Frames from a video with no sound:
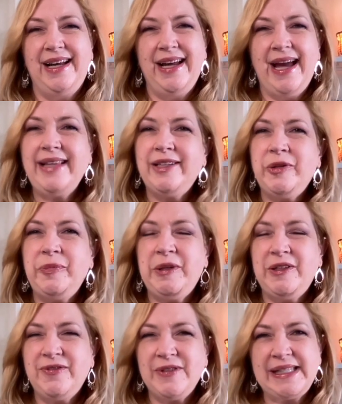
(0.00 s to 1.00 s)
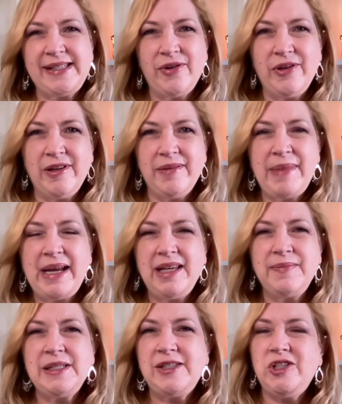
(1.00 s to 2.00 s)
Hello, beautiful soul. My
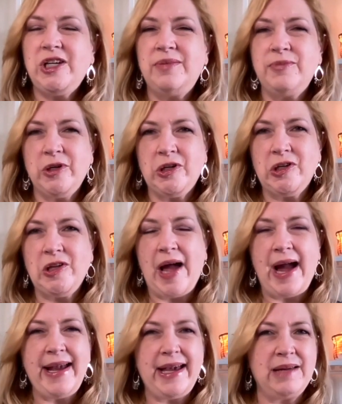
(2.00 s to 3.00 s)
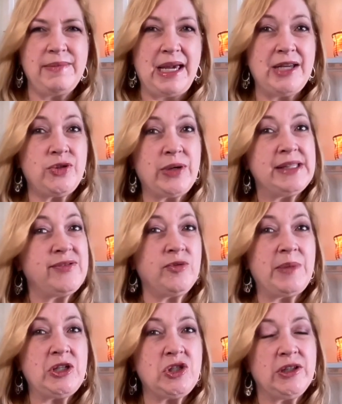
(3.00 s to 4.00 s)
name is Jen Merkel. I am a
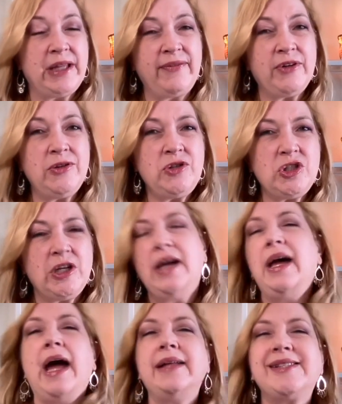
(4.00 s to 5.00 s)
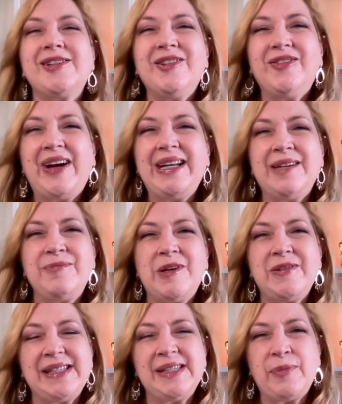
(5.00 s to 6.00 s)
transformational life coach and certified
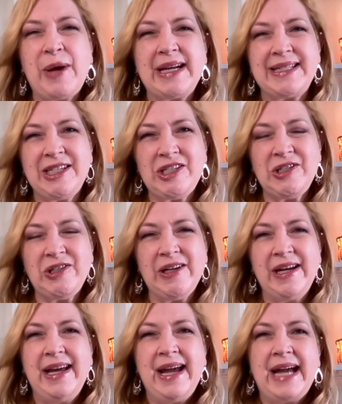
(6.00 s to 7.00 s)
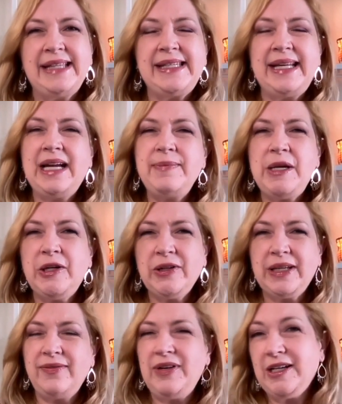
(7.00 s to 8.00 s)
hypnosis practitioner. And today I'm here
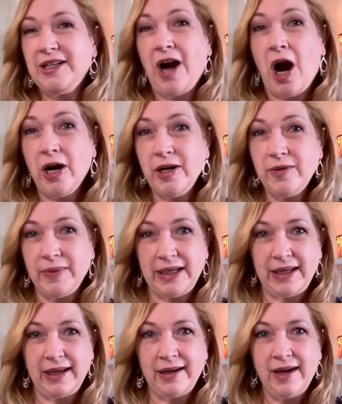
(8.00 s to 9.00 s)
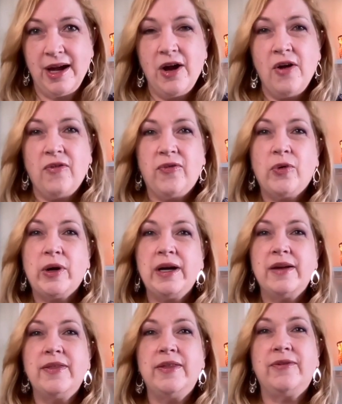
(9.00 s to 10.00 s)
giving a card reading for
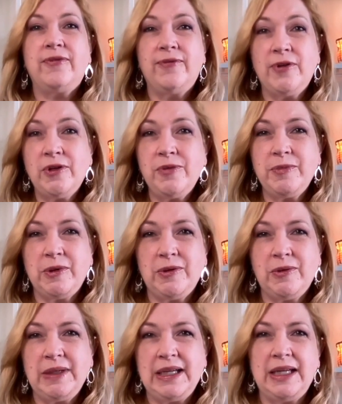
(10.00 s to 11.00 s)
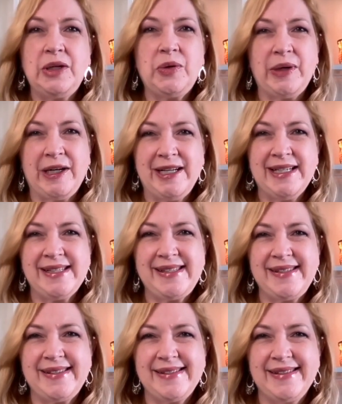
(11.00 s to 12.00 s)
the full moon in
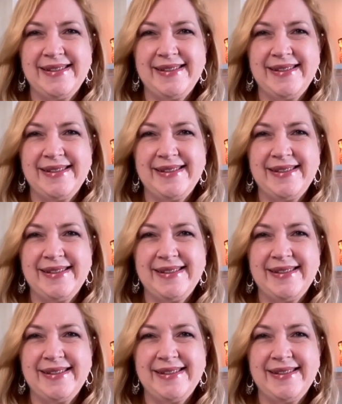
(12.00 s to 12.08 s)
Aquarius.